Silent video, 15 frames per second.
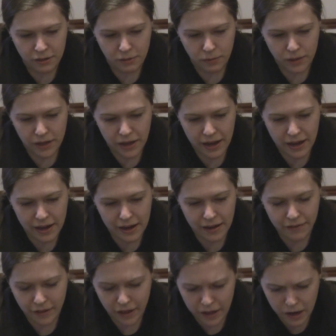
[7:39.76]
we
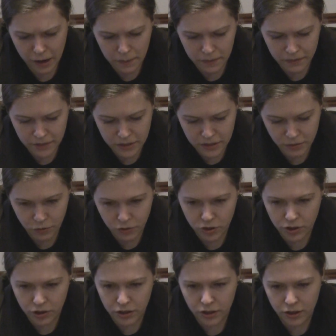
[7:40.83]
have, I believe this is for
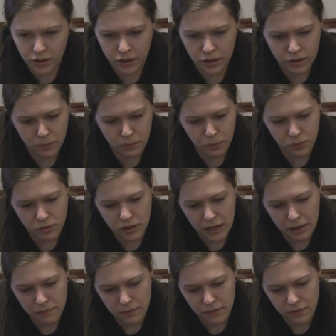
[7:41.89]
the board
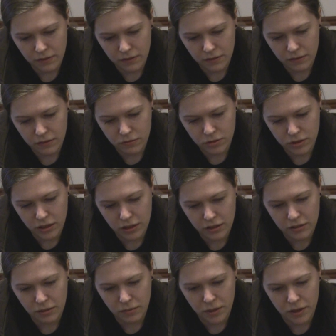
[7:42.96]
game or something,
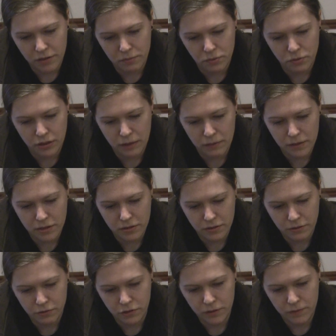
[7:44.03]
some kind of board game they're
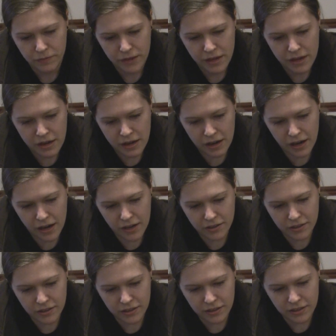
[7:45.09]
doing for it.
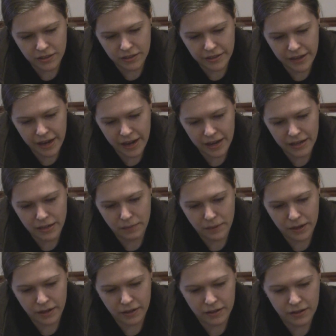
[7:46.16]
So this is the
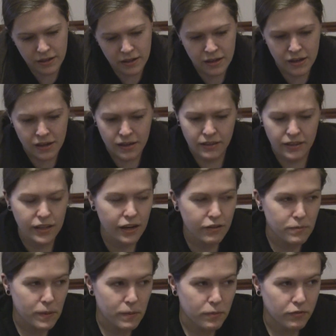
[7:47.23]
Handyman. I think I
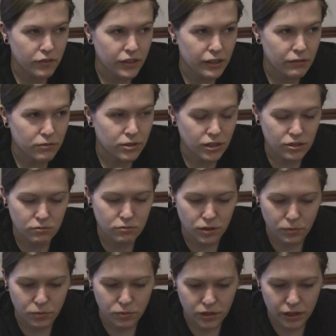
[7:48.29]
remember reading it was something to do
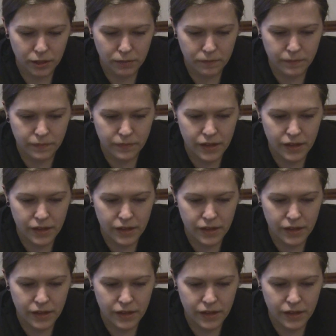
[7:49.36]
with the board game.